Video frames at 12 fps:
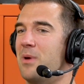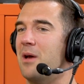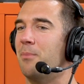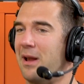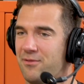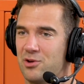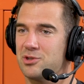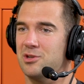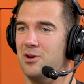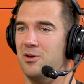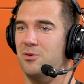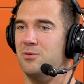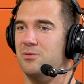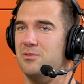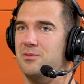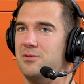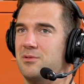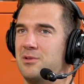been, but I've also,
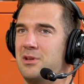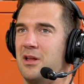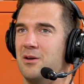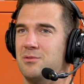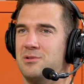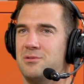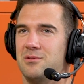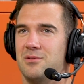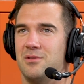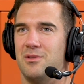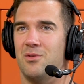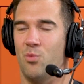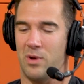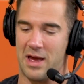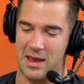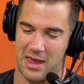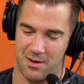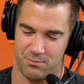you know, when
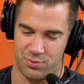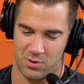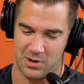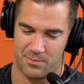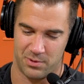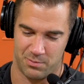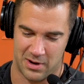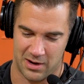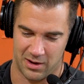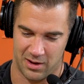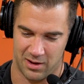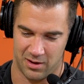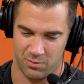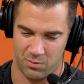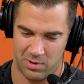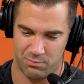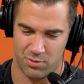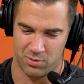I broke up with my, uh,
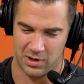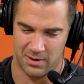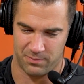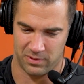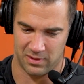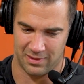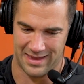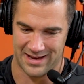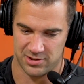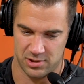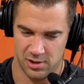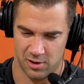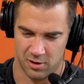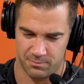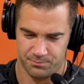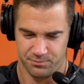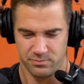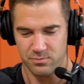when we broke up last year,